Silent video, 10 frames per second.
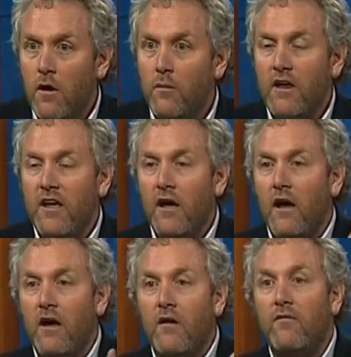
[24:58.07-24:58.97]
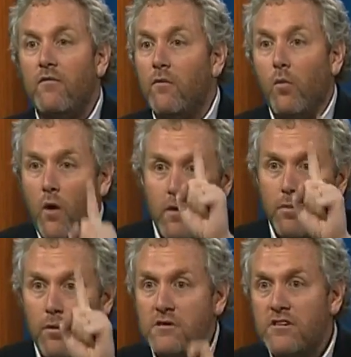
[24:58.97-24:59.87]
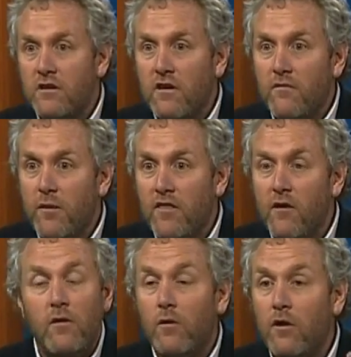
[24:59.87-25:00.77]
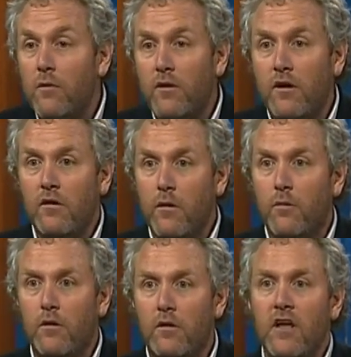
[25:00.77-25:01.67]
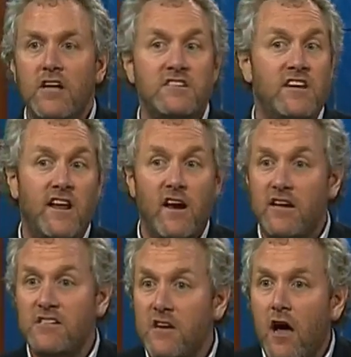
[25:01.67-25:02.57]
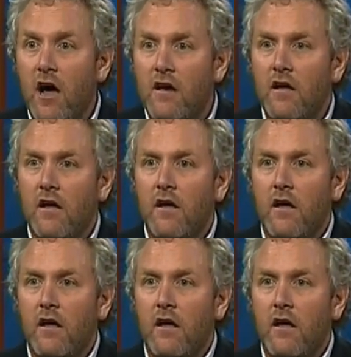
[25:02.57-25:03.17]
Nobody, one person could have been there who could have been a liberal saying, I saw it.